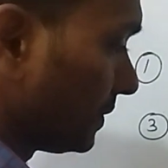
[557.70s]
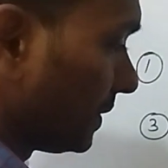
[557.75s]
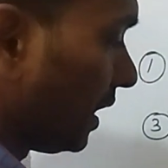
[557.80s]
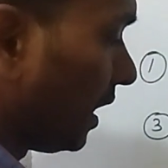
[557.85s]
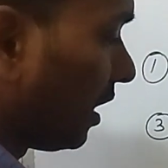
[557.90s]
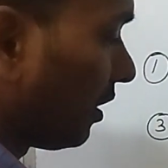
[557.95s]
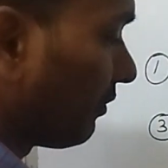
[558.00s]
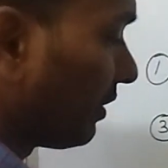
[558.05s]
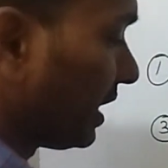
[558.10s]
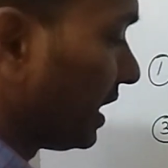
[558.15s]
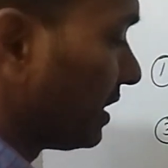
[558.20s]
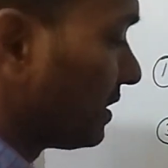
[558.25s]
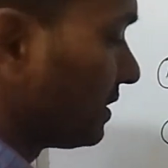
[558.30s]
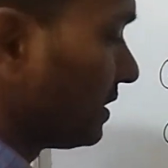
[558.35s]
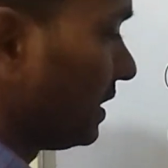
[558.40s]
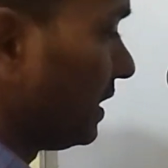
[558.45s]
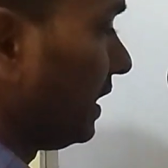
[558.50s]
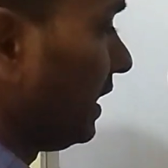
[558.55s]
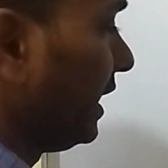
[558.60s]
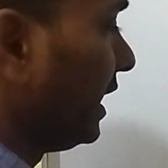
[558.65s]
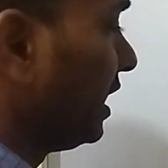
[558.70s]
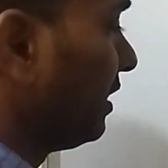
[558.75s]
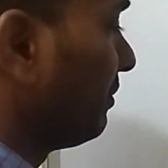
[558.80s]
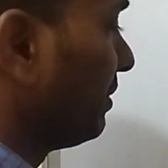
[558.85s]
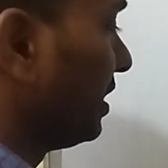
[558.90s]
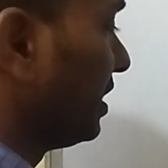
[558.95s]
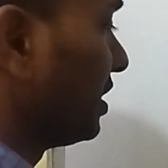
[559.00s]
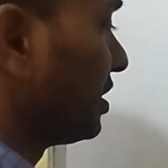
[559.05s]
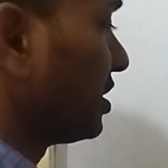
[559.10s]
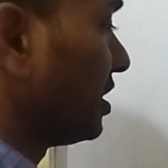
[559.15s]
Or we can say
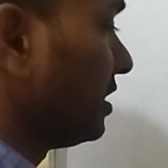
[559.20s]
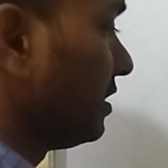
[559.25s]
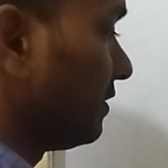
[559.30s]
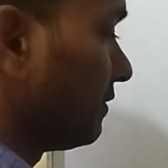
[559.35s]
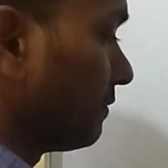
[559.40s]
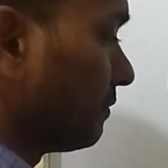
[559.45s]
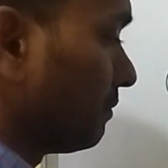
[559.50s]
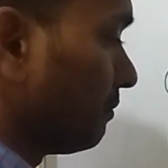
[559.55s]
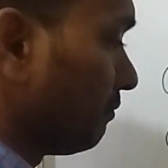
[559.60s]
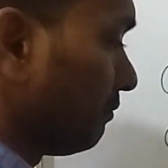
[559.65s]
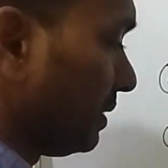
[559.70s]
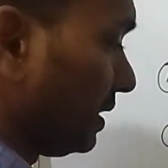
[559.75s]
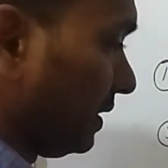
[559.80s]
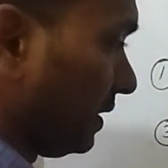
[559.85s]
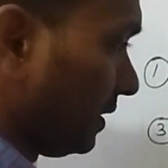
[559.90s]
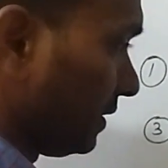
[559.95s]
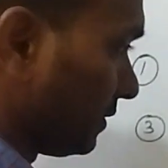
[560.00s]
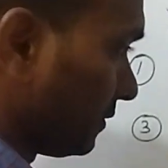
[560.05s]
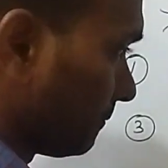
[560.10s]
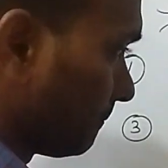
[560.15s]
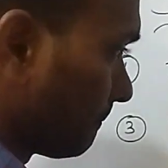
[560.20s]
elimination method.